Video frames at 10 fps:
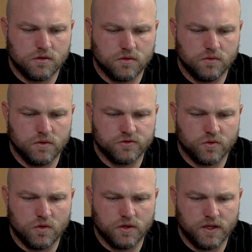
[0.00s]

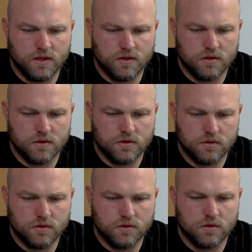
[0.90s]
120.
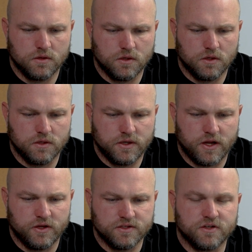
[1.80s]
Now
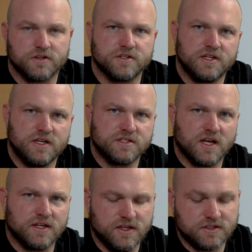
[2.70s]
you can start to see his
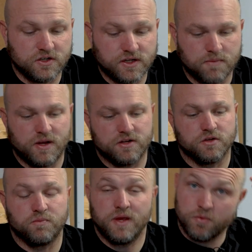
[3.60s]
technique starting to get better.
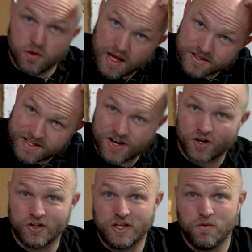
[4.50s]
So people out
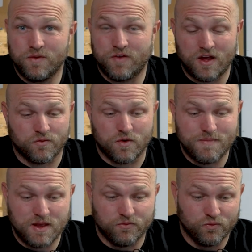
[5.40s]
there, like, we've got
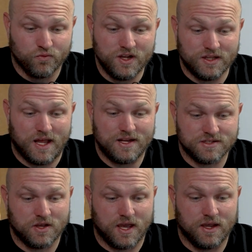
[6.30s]
to
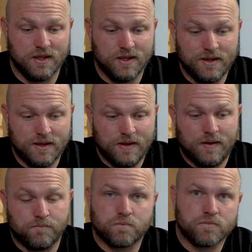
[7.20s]
realize, okay,
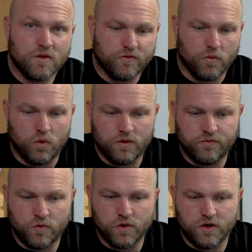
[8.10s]
from
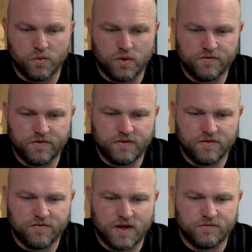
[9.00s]
140 to
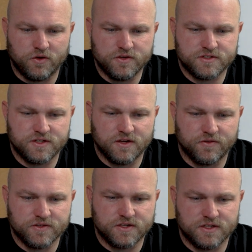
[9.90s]
155, notice the
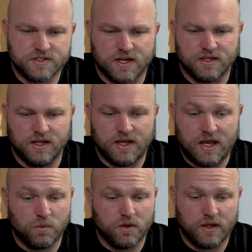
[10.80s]
difference in his technique.
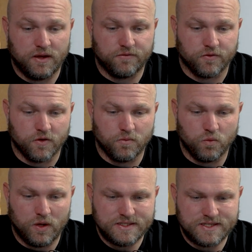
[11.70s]
And from
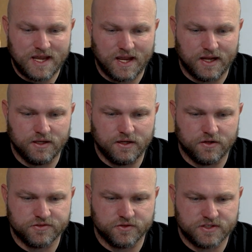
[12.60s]
110, you
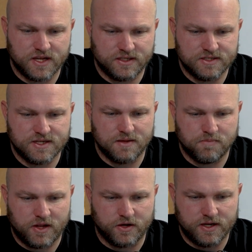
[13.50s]
know, so his technique's getting
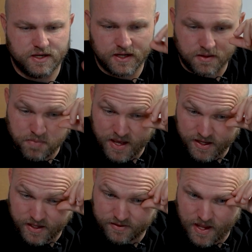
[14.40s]
better. He didn't get
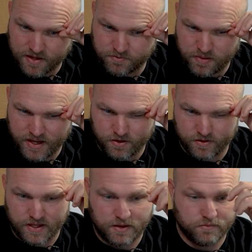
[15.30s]
pancaked as bad
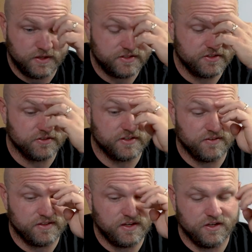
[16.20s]
on that when he's still
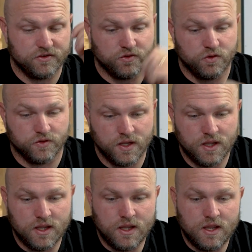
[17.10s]
17 years old.
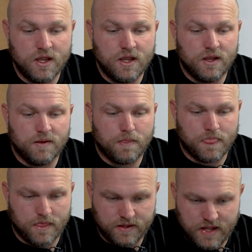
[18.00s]

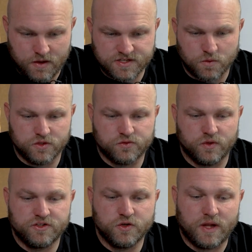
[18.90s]
Now he's at
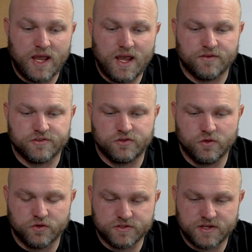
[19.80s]
122 and a half, so
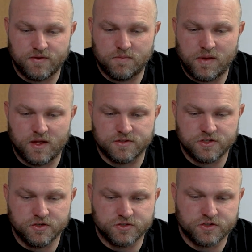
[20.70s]
270 pounds.
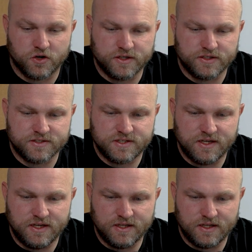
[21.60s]
So you're starting to
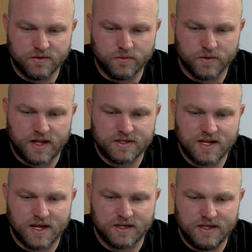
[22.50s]
see where that
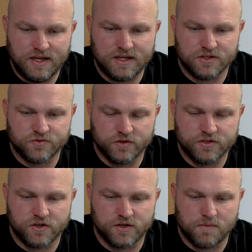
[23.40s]
technique is really
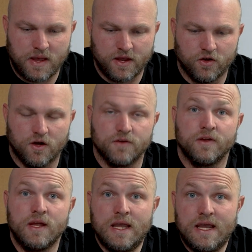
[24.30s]
starting to pay off.
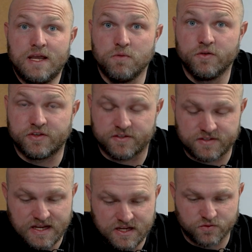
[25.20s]
He moves his
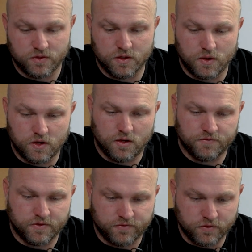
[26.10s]
knees really well
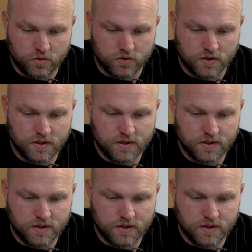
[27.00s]
off the floor.